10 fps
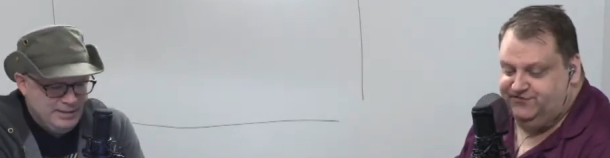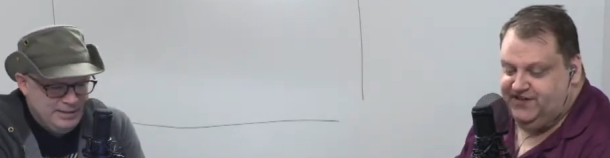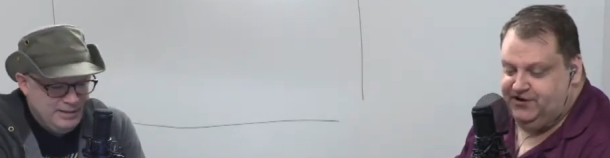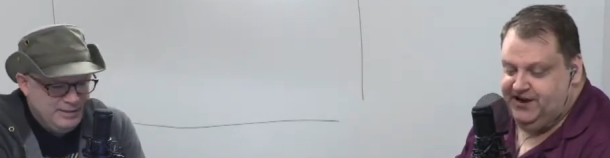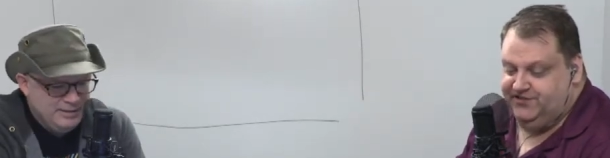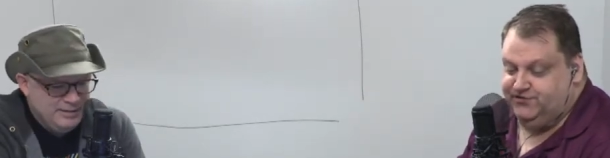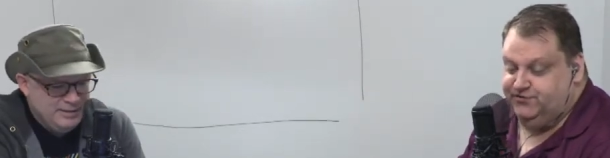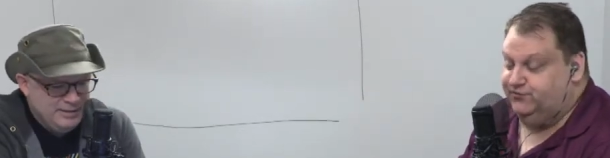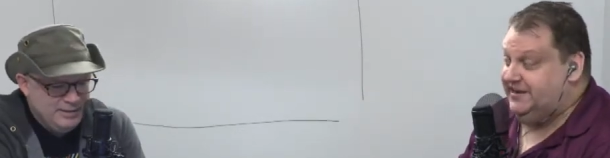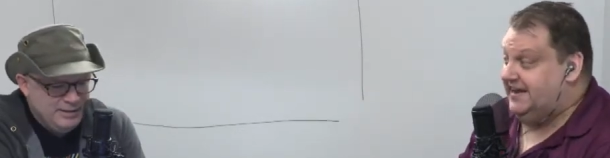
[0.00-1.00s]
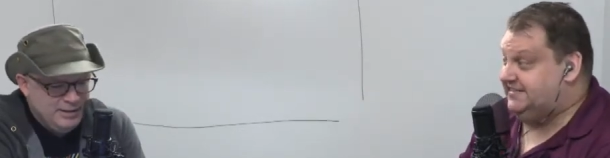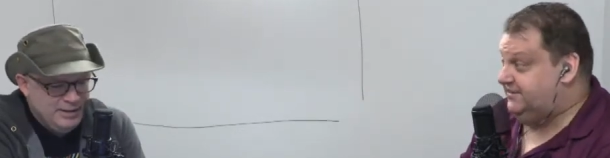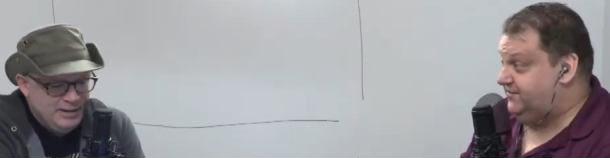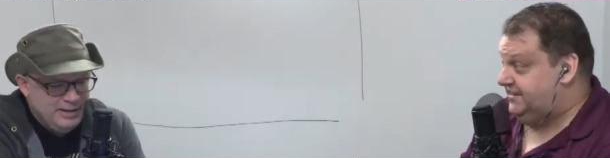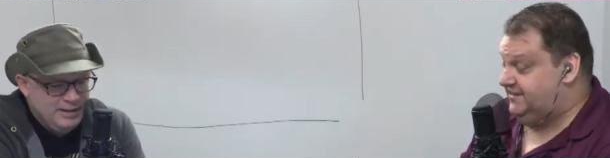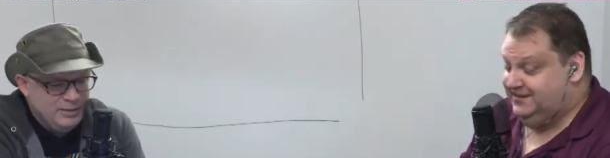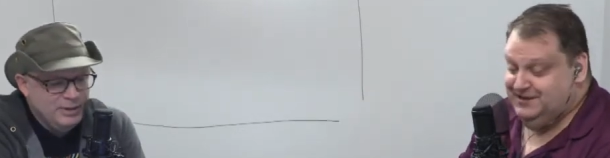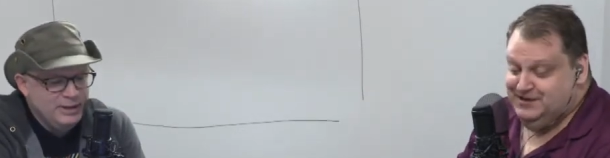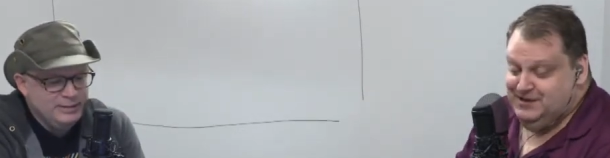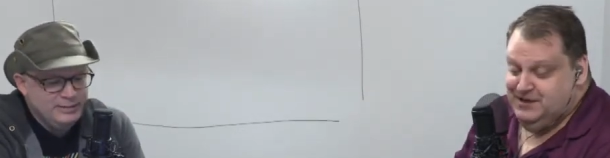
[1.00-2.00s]
Speaker 1: fire yeah. hazard, and reactivity. Oh,
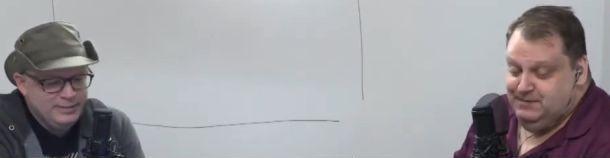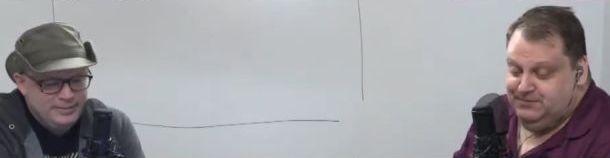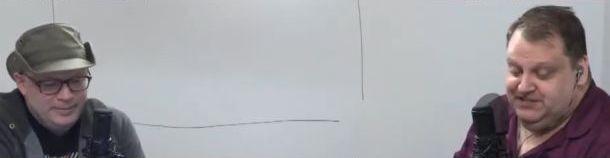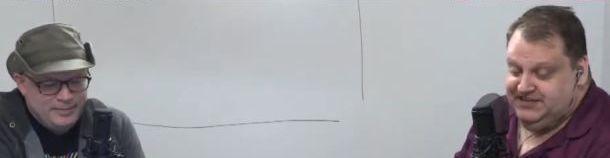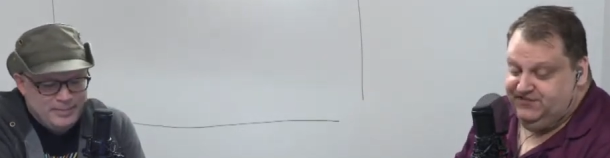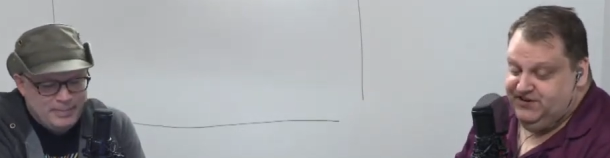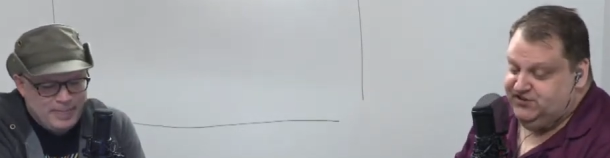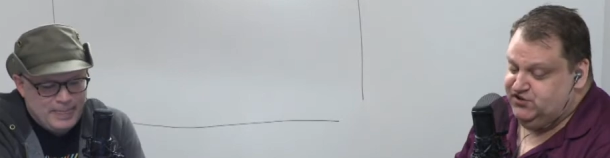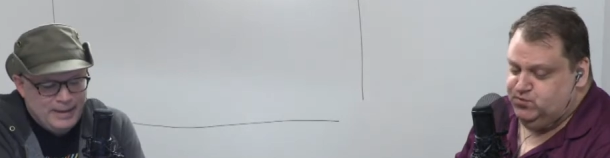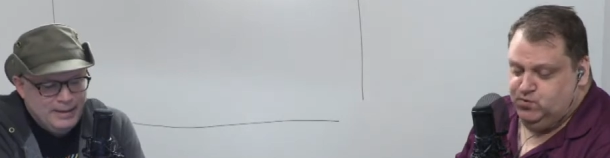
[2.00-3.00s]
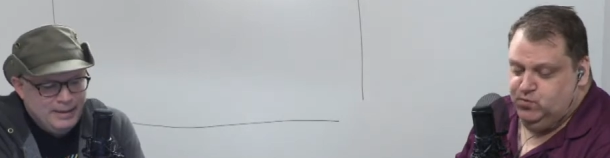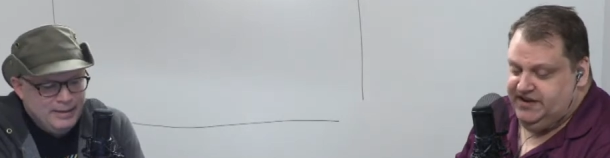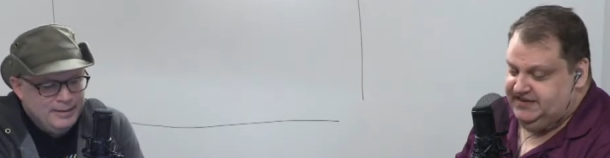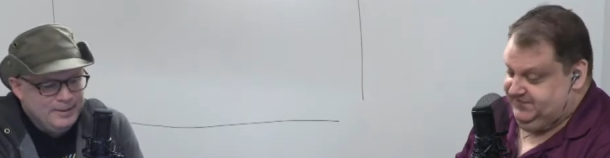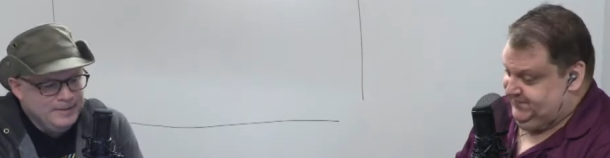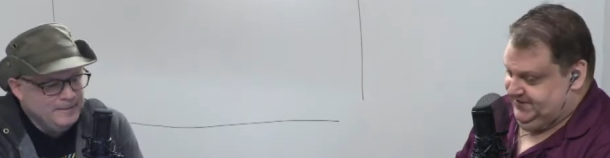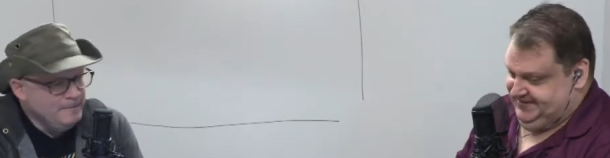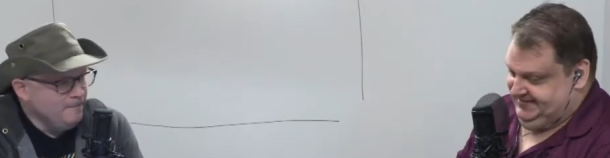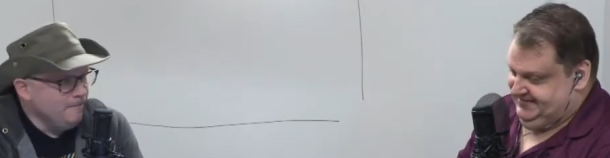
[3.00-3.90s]
nice! But the definitions were way different